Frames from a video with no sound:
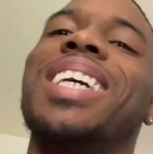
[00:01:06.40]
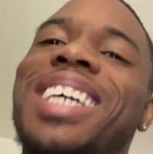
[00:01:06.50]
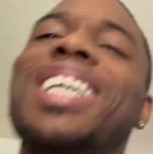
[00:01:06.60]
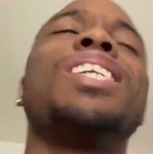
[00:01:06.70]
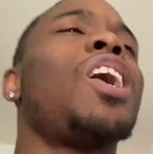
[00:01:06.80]

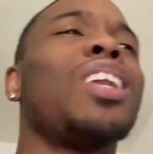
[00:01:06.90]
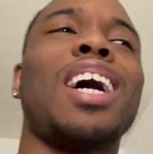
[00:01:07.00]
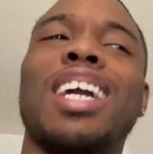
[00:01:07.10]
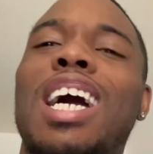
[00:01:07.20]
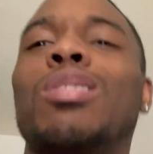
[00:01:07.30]
yeah, y'all
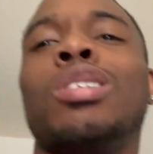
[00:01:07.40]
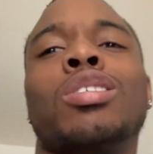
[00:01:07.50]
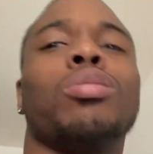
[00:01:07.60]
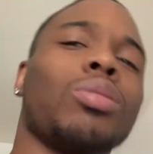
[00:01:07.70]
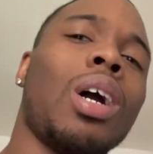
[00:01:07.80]
like, comment, share,
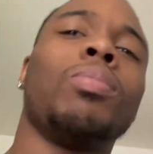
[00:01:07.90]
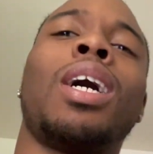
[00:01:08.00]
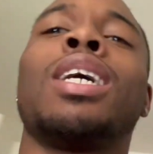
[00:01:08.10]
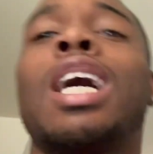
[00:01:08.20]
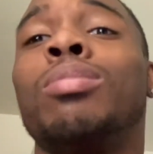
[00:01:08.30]
subscribe.
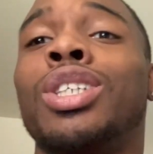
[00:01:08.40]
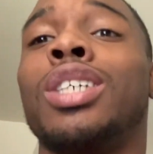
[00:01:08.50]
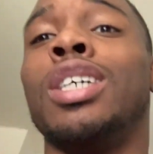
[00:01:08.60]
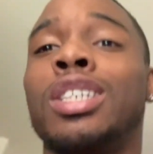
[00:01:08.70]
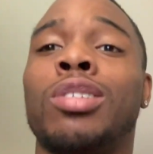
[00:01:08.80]
Like, comment,
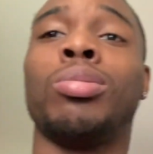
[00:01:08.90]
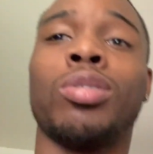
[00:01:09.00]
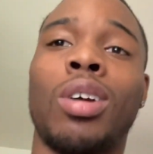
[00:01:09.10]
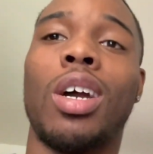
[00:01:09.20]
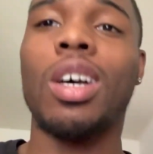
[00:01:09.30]
share, and
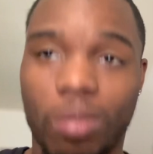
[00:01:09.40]
subscribe.